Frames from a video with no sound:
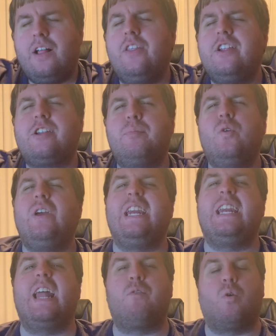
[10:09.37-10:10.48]
This movie
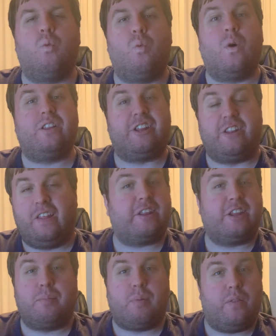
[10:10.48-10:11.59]
never once
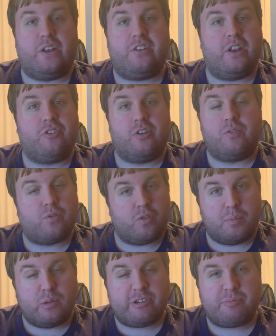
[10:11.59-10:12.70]
lets up on the tension for the
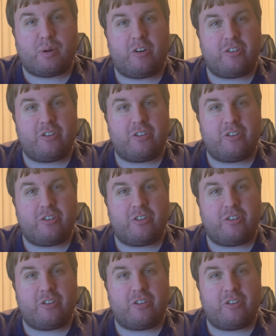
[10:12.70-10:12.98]
most part.